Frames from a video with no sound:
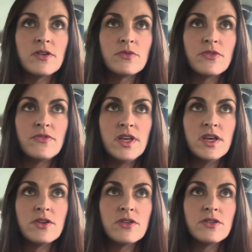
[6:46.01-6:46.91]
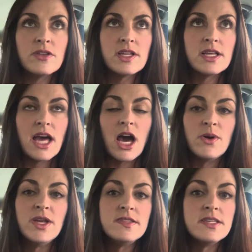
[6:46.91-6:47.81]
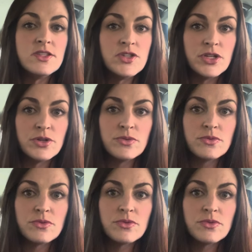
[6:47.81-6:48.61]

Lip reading: reveal how he sees you.